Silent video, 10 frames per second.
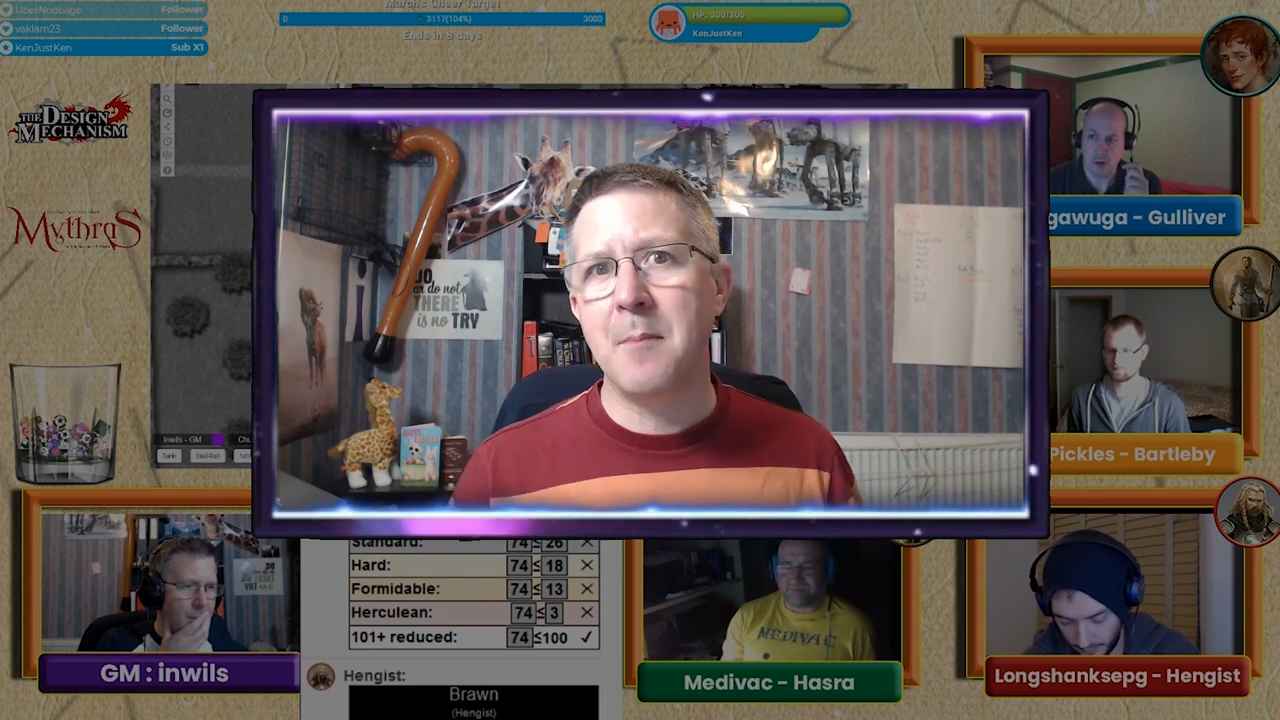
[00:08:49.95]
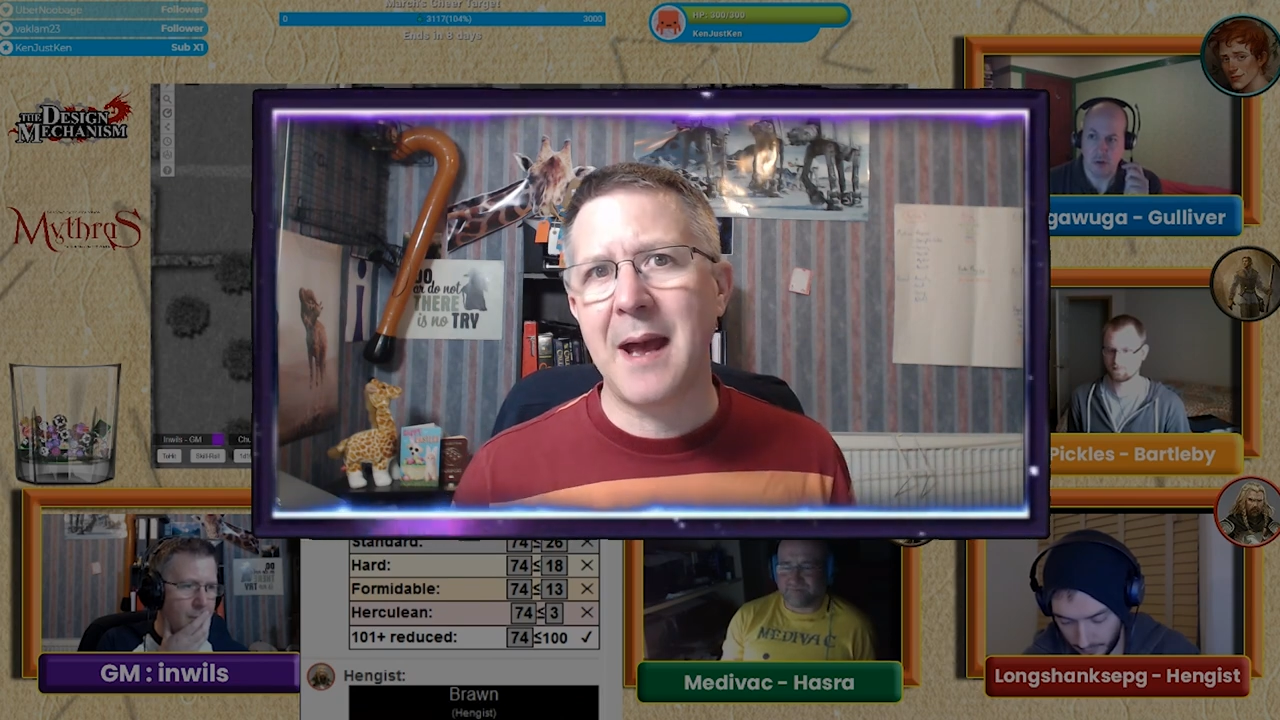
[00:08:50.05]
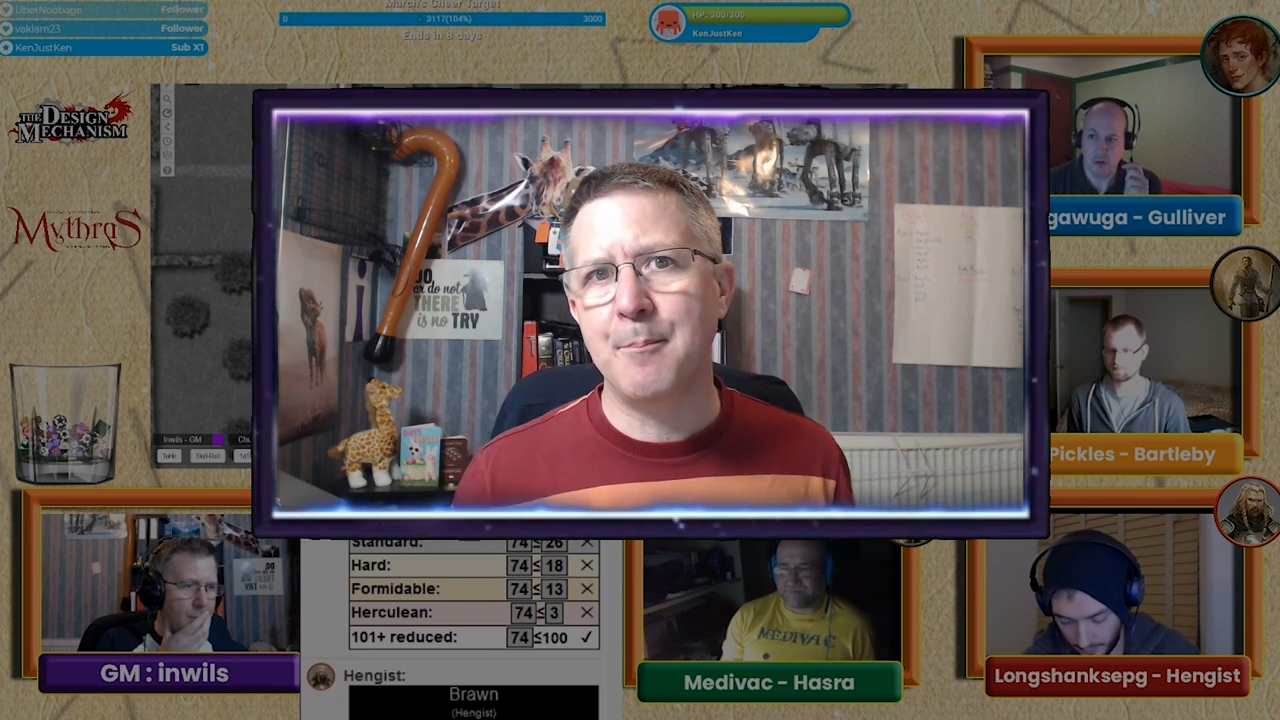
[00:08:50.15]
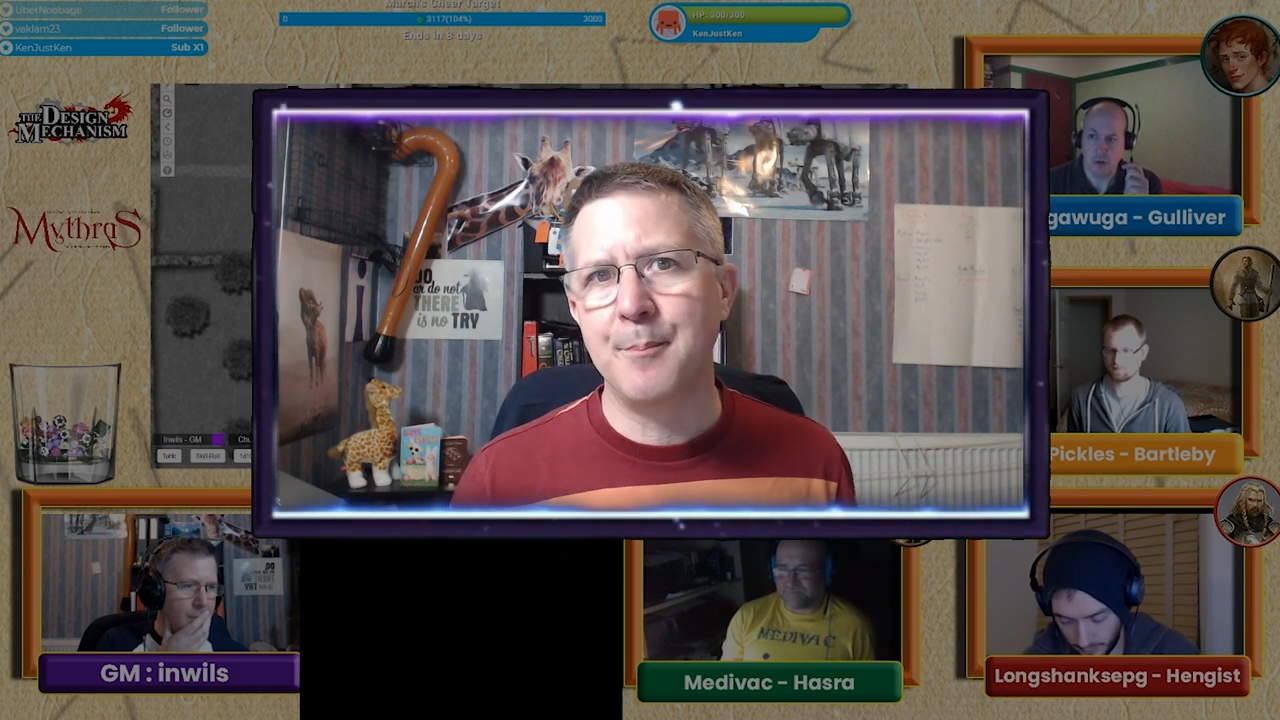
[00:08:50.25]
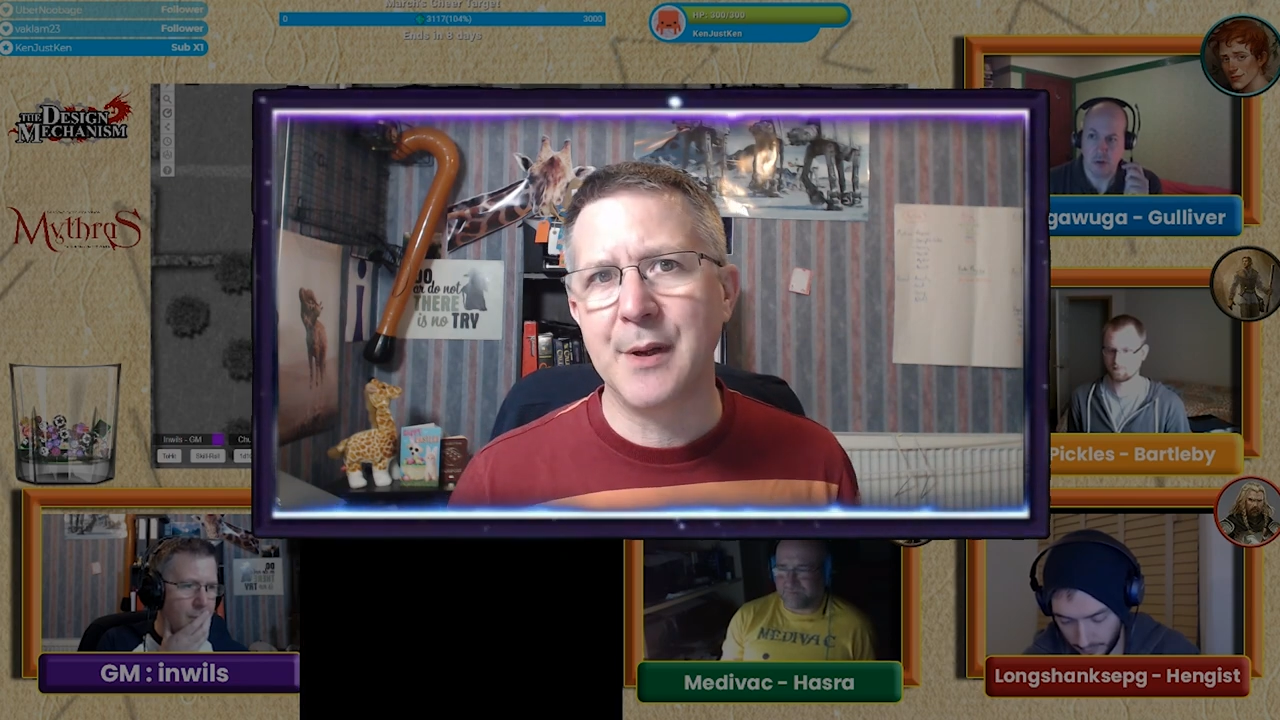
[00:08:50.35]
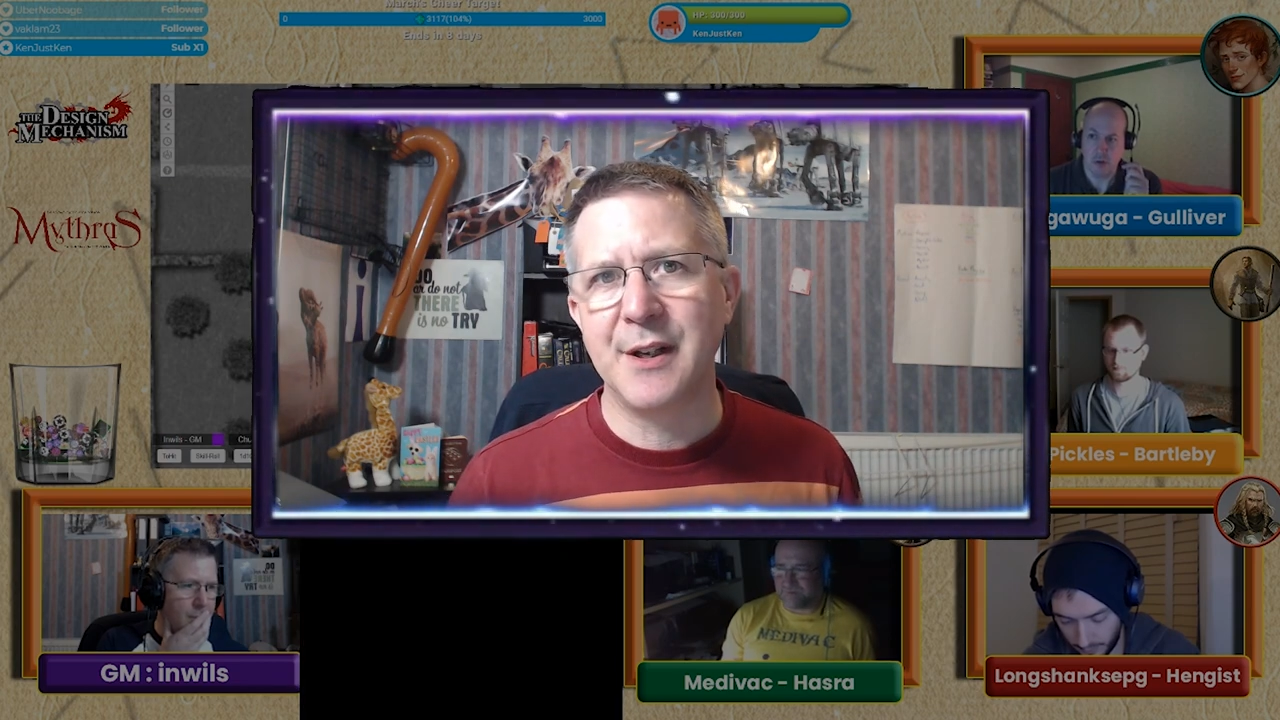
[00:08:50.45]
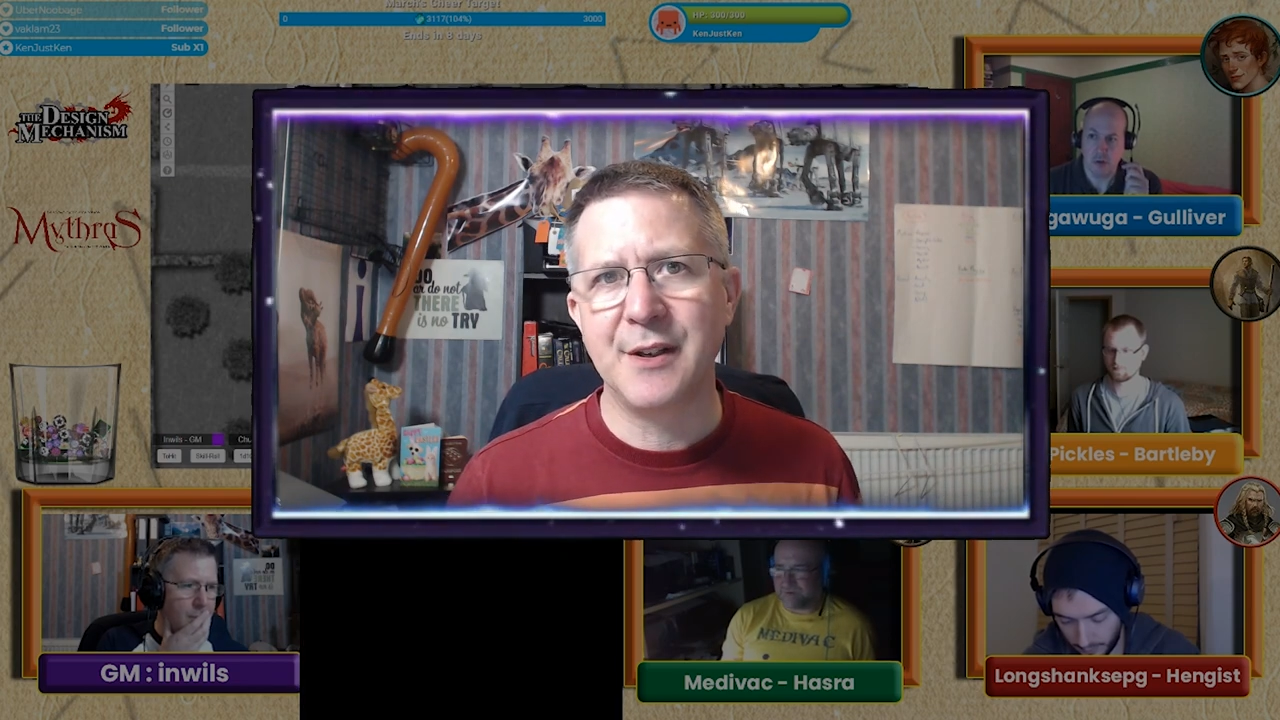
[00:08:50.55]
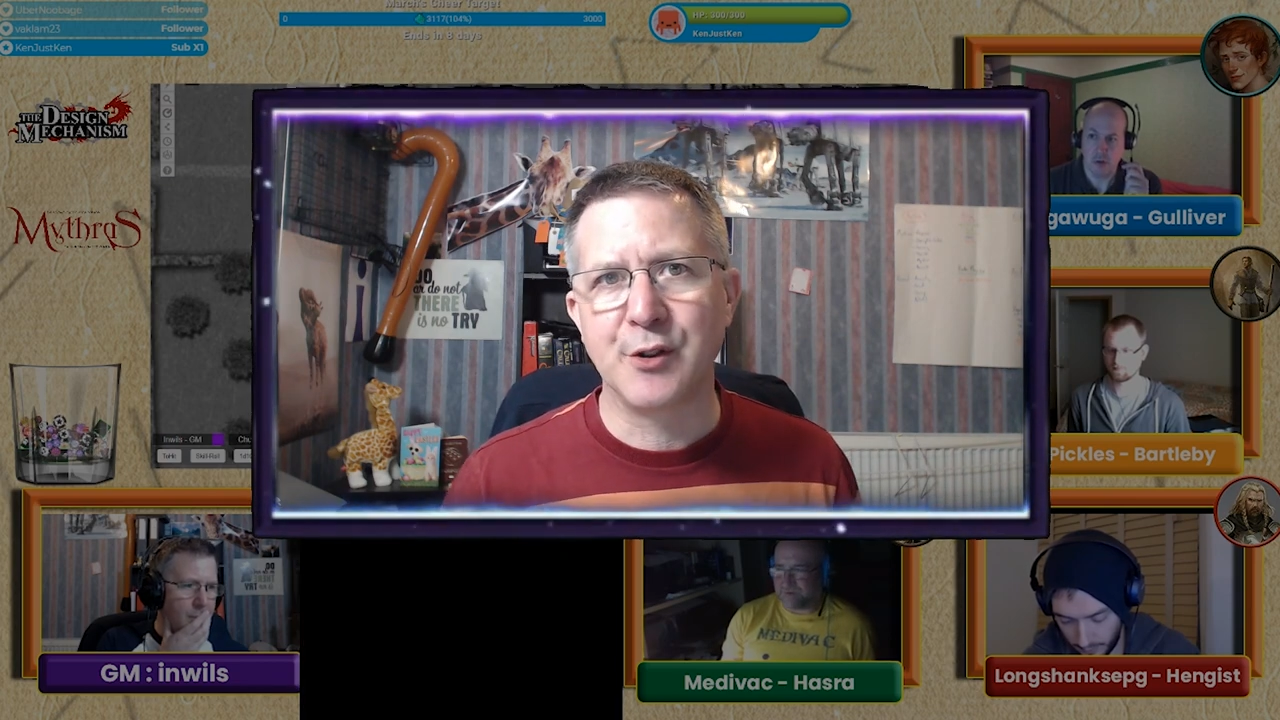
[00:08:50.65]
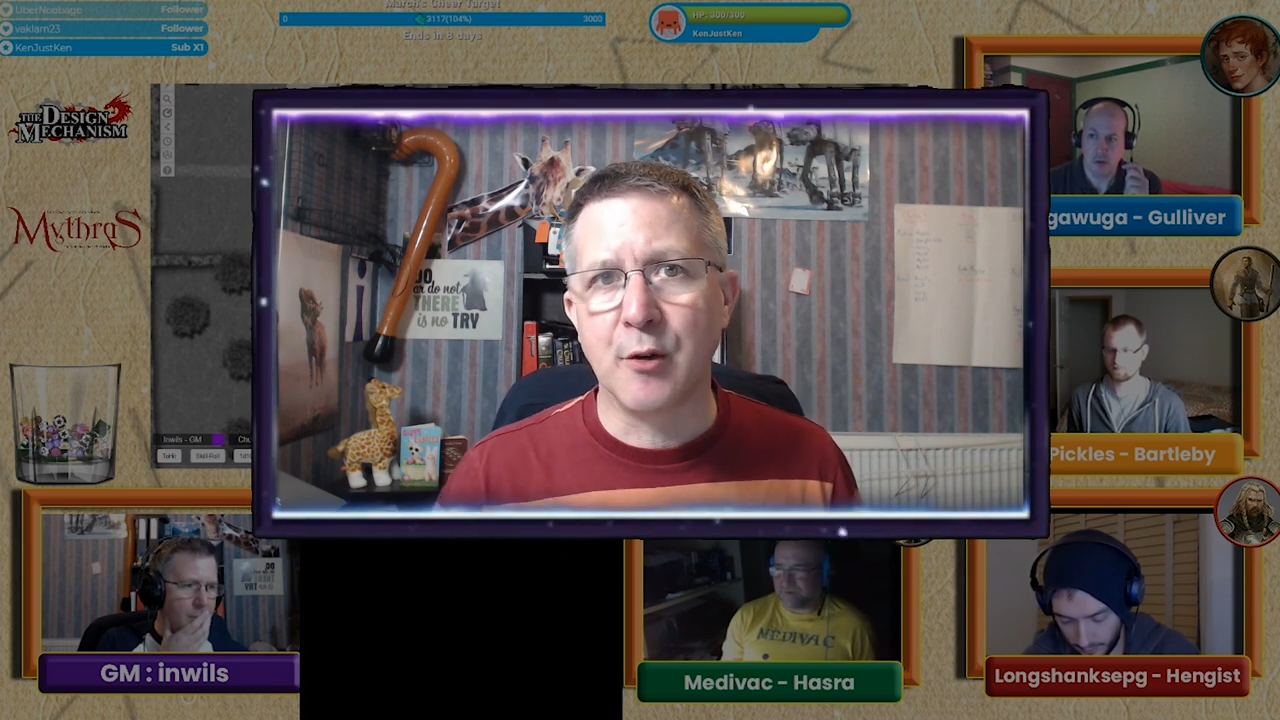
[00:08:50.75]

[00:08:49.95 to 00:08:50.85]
members